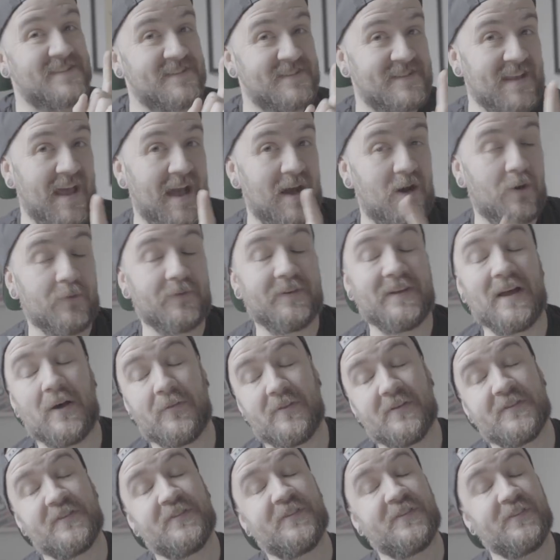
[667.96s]
The sound. Now,
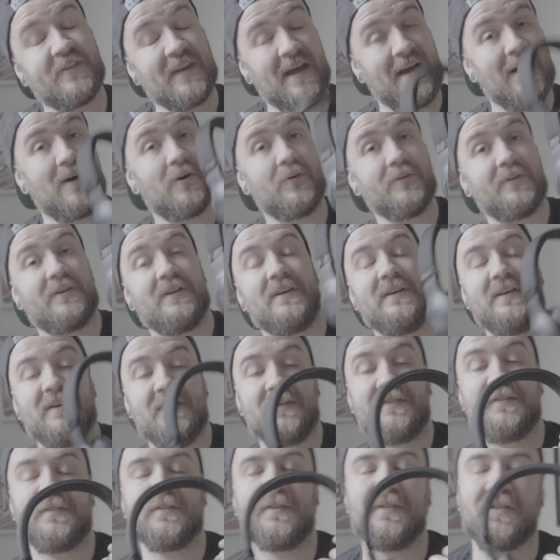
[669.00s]
the sound
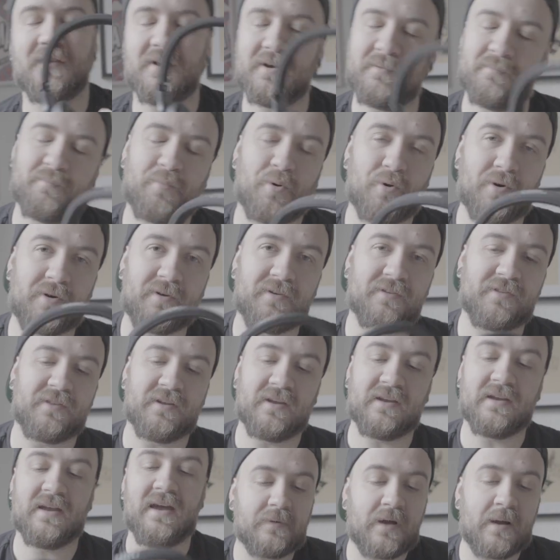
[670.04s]
is the important
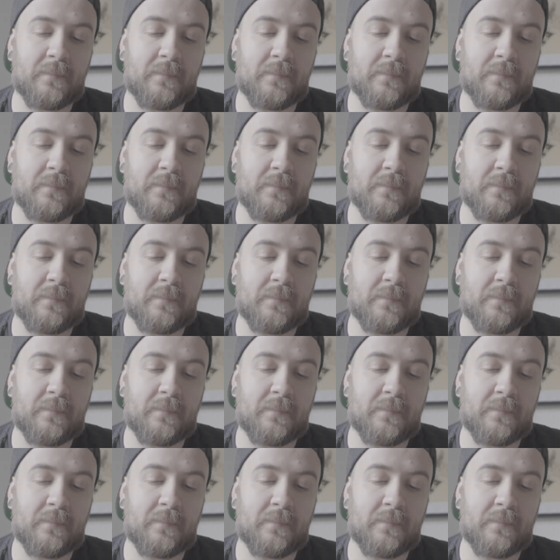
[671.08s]
thing.